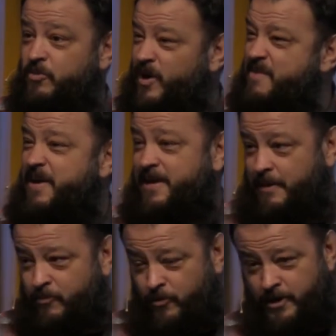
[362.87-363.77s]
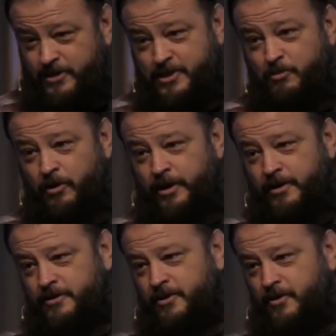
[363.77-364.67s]
We're going to make up for it this morning.
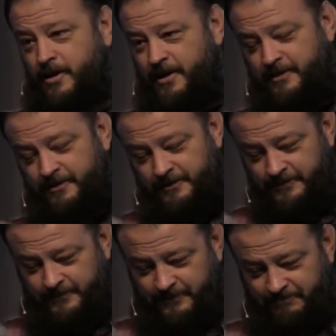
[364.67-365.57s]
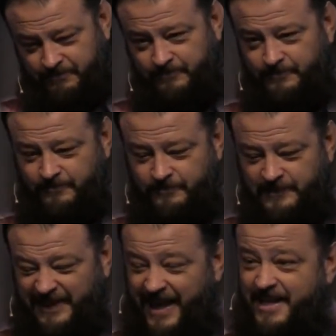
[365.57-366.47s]
So, uh,
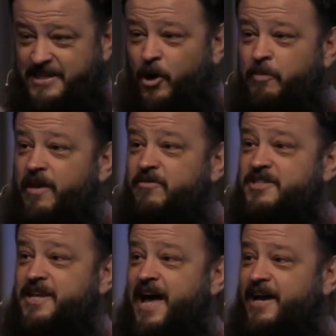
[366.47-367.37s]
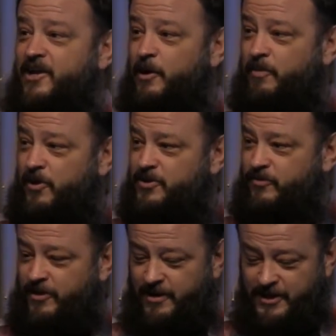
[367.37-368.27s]
ladies, I hope you have a snack in your purse for
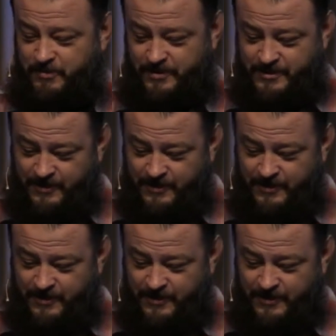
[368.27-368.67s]
your husbands.